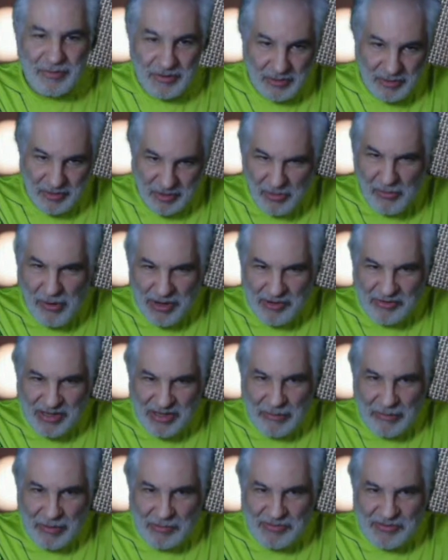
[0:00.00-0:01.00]
You
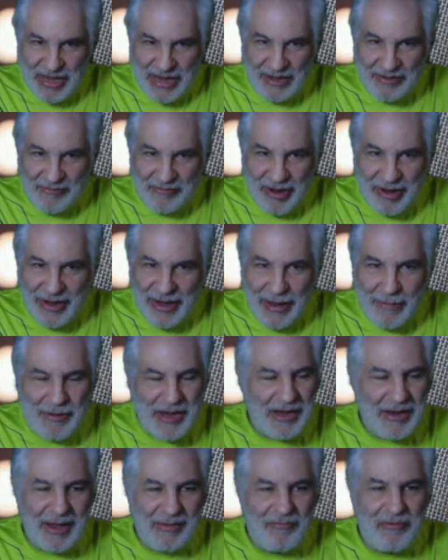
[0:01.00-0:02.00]
understand what I'm saying, right? I
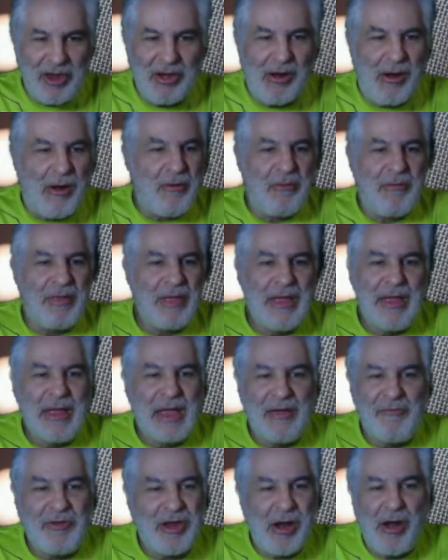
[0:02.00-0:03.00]
mean, if you
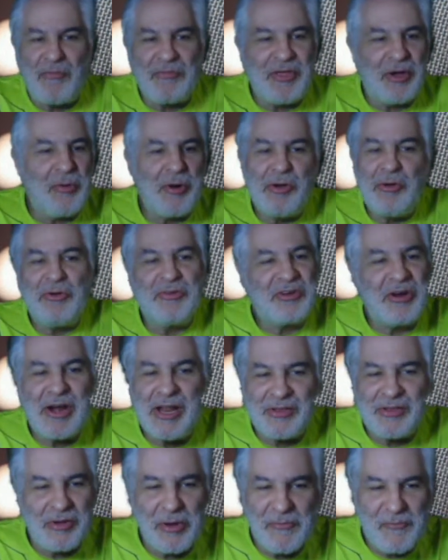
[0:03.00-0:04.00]
don't do it, who's going
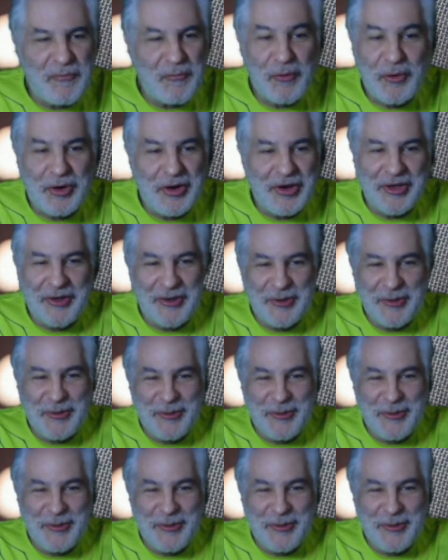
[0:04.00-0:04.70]
to do it for you?